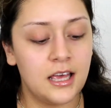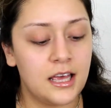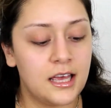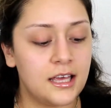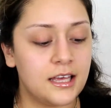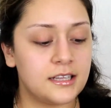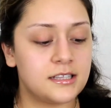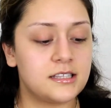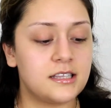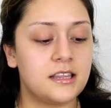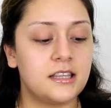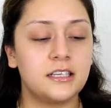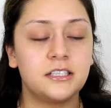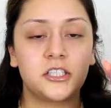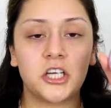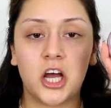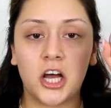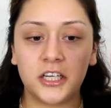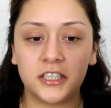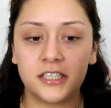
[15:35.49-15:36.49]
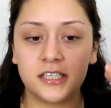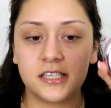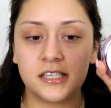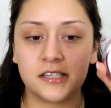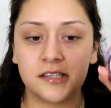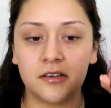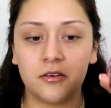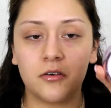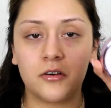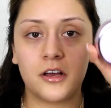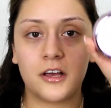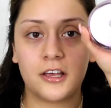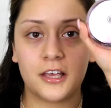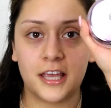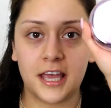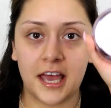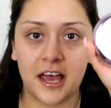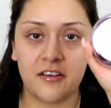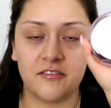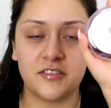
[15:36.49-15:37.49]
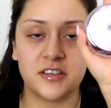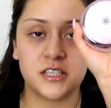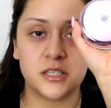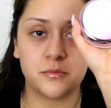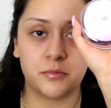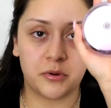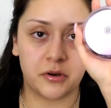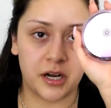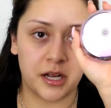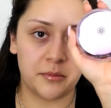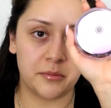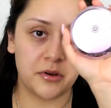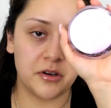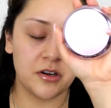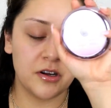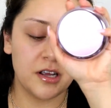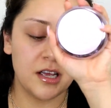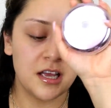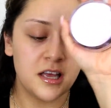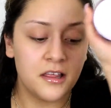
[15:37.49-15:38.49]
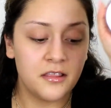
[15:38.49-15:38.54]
It's the Tatcha Silk Canvas Primer.